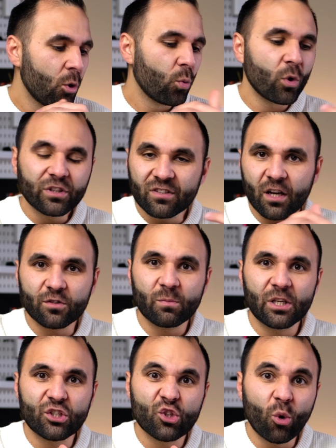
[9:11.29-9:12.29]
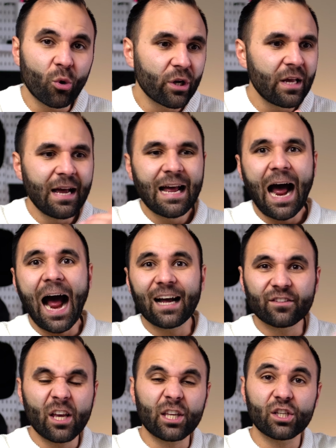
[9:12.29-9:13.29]
Well, he tells me a story. I
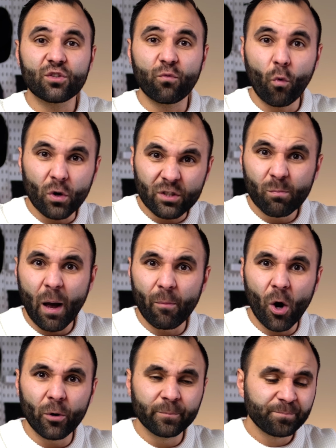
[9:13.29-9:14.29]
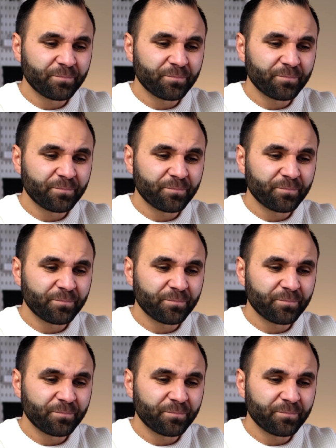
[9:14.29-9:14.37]
take his voice memo.